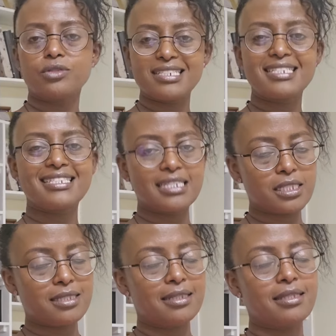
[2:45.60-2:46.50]
So this is
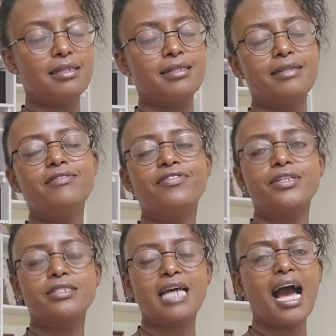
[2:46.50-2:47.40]
the
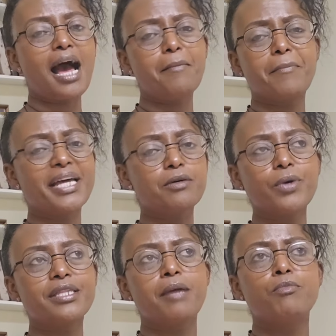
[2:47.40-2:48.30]
difference. By
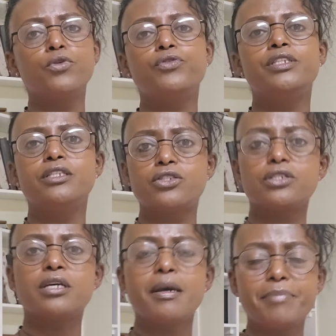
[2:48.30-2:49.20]
the way, they moved
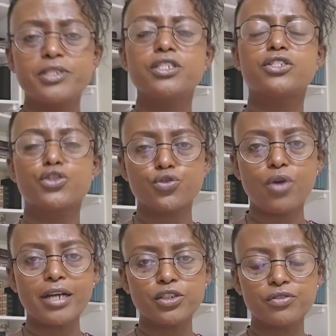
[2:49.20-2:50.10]
this business
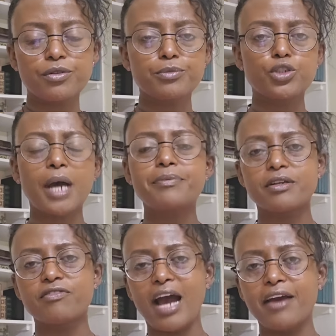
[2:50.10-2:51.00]
structure from
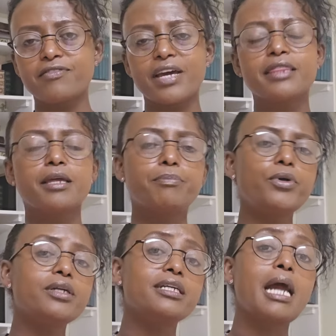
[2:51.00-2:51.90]
chapter 5 and they
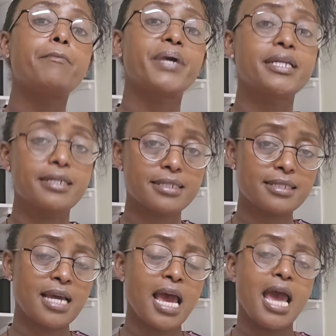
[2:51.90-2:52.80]
put it in
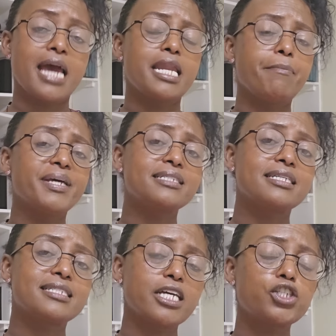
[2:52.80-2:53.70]
appendix. In the
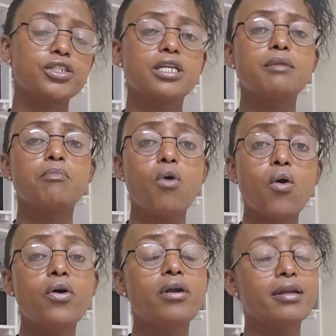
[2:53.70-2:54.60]
appendix section in
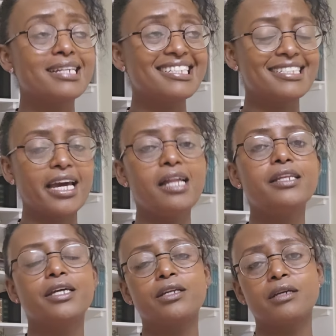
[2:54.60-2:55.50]
more
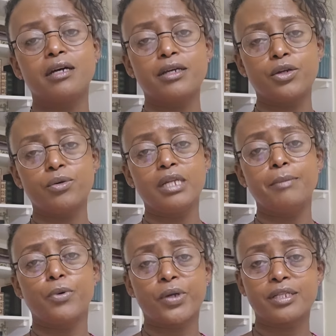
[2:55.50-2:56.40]
detailed and, you know,
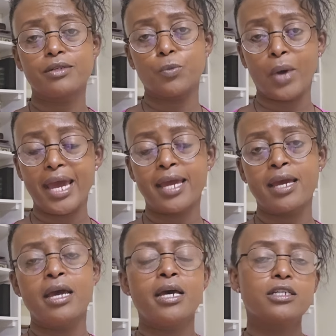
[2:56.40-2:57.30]
elaborated
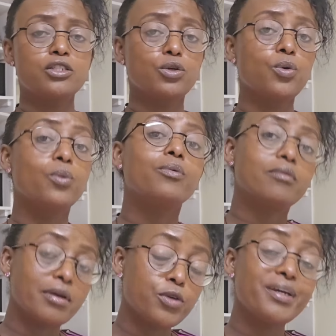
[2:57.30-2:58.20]
way.
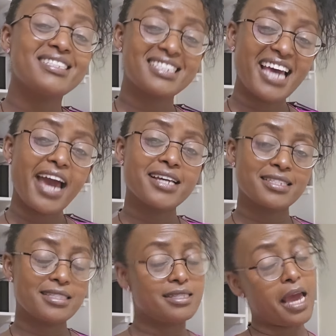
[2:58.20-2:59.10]
So
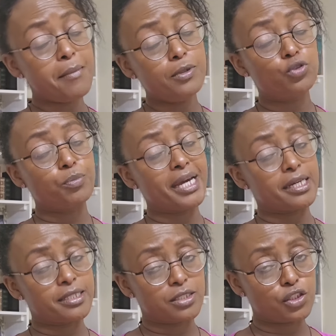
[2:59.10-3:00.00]
USCIS is able to
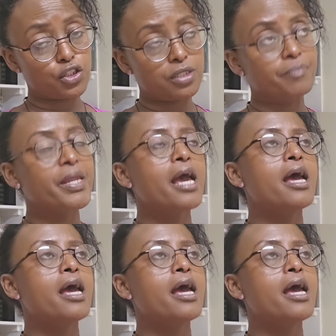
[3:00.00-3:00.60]
make a decision.